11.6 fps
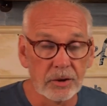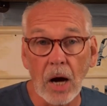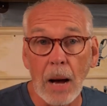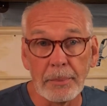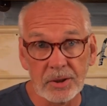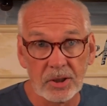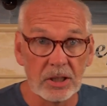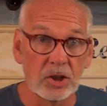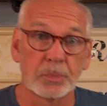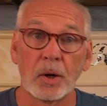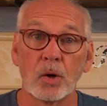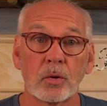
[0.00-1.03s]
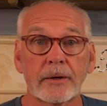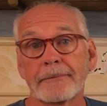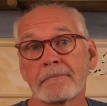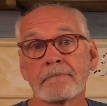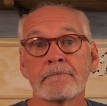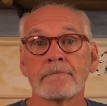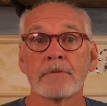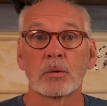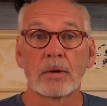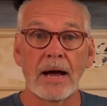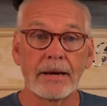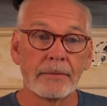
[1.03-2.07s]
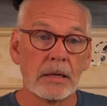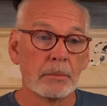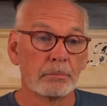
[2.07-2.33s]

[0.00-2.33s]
Thomas, he spoke, right?